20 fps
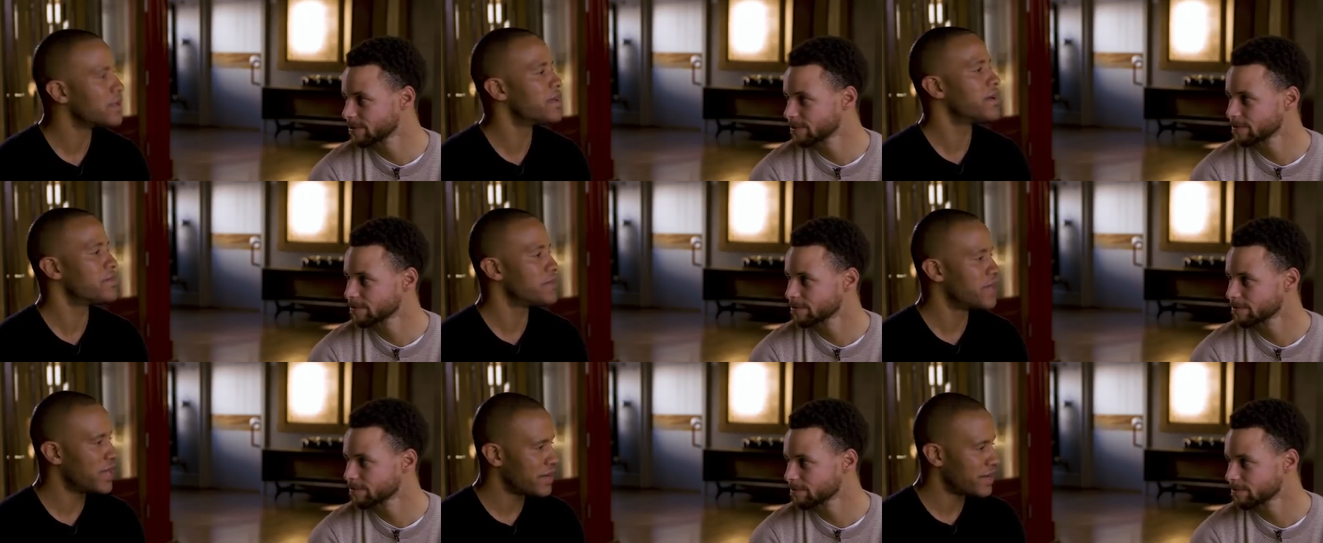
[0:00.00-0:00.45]

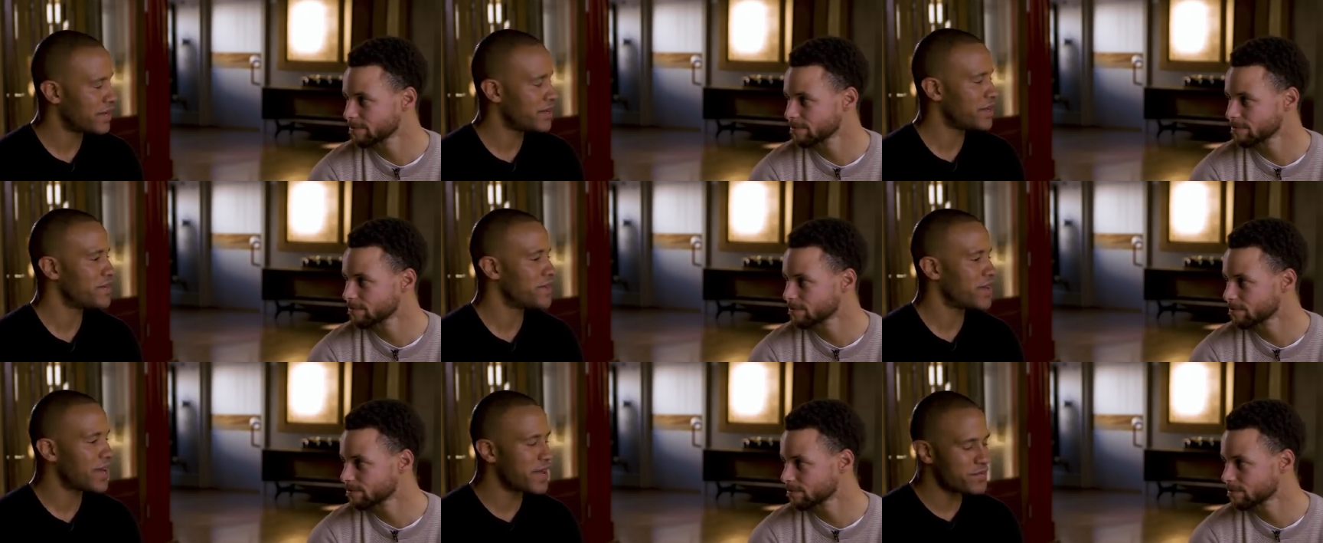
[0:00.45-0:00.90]
Speaker 1: Love that. I
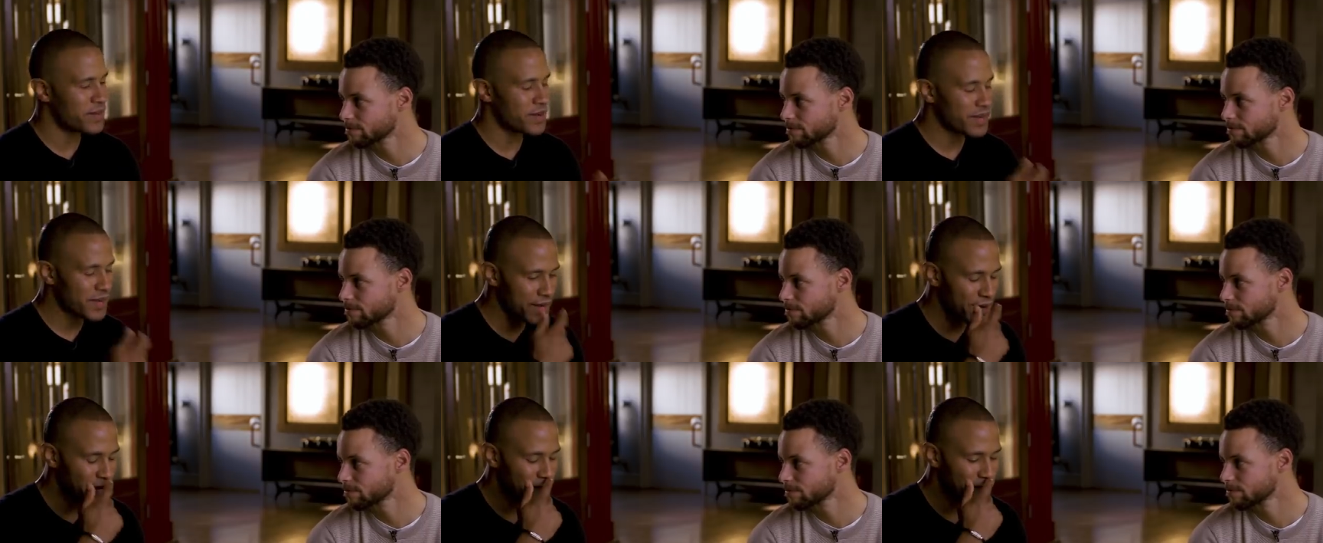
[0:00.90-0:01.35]
love that. I have
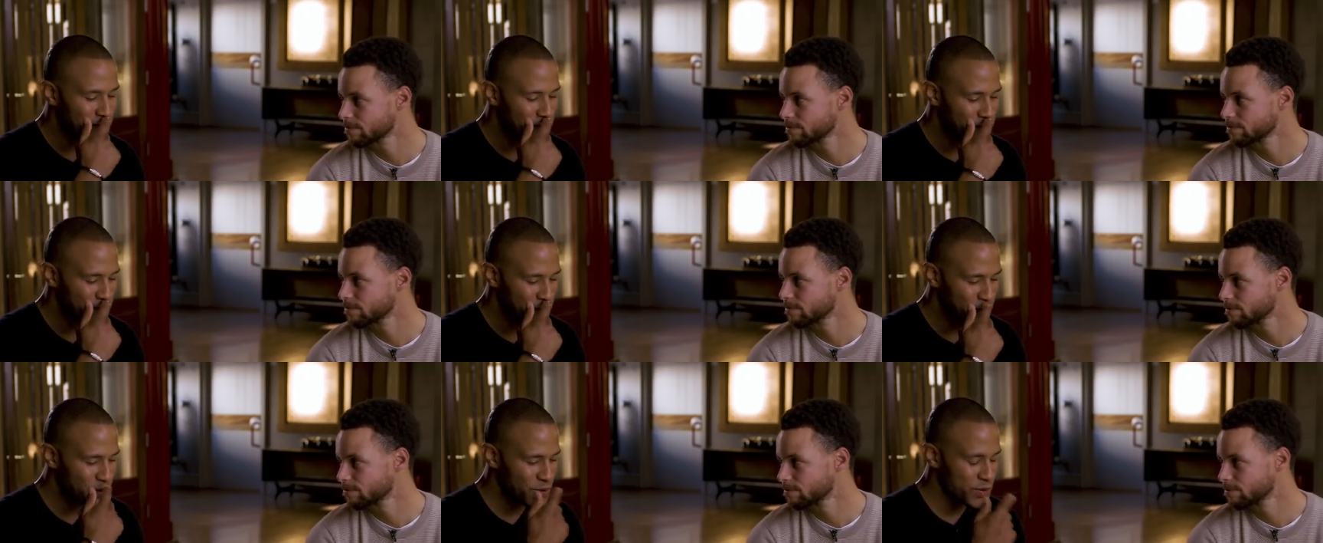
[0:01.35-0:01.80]
a uh,
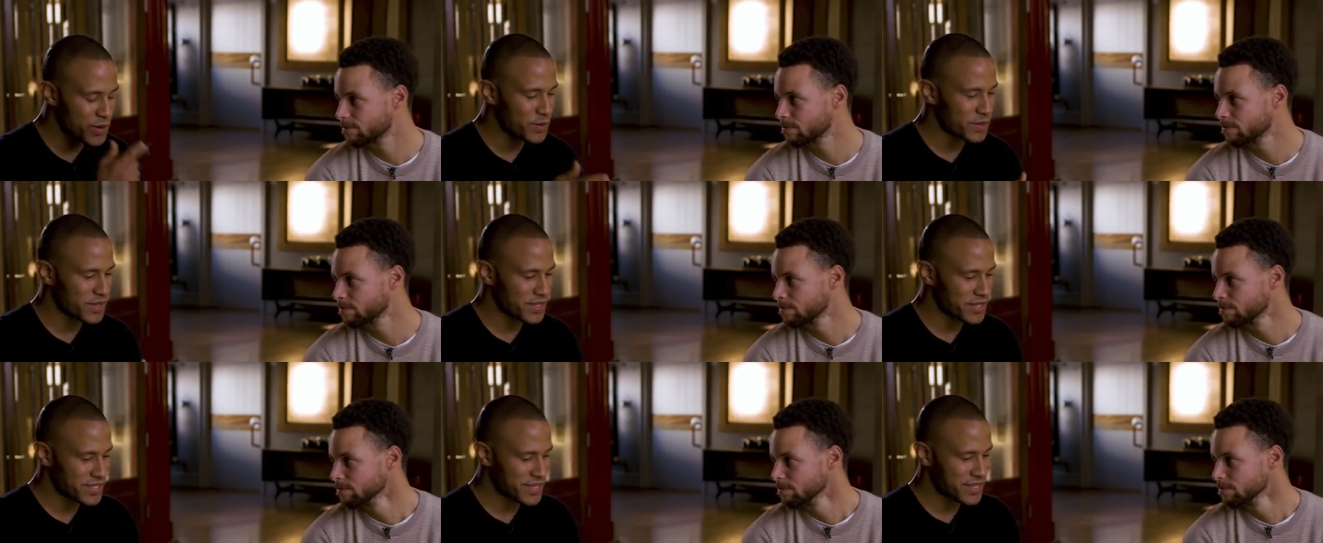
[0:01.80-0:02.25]

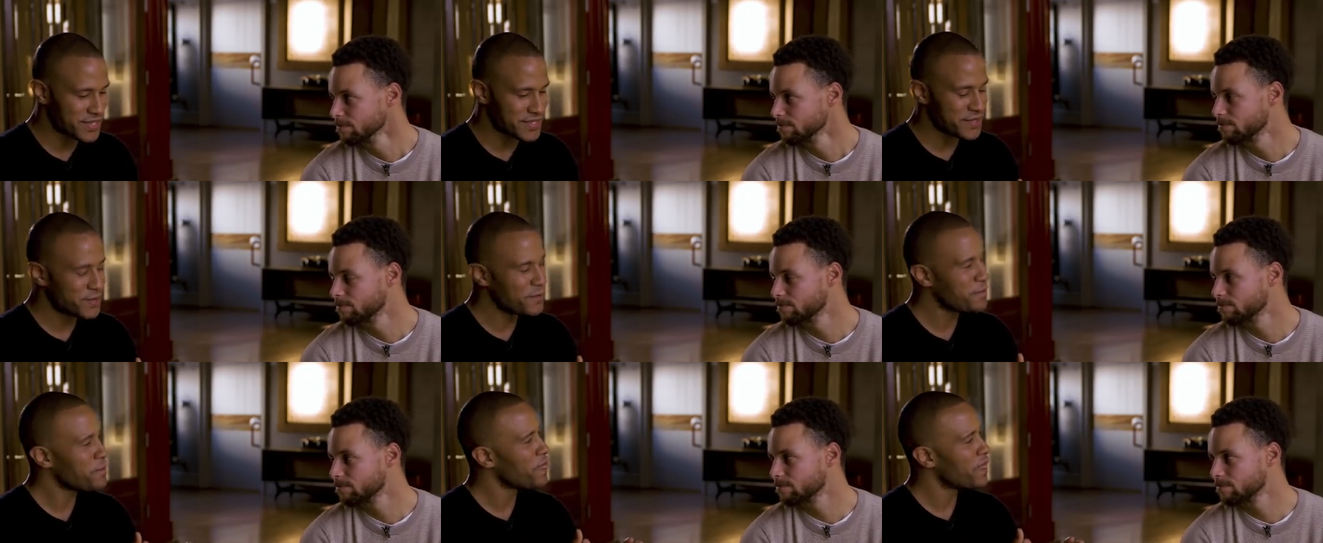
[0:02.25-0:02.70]
quote that
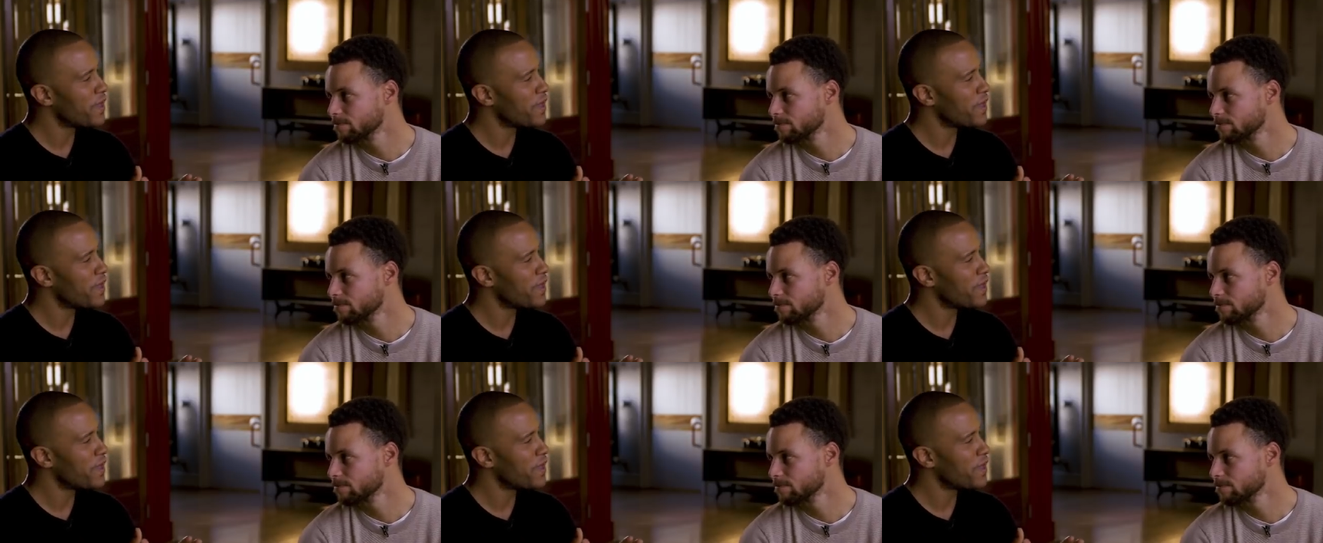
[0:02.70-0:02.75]
says,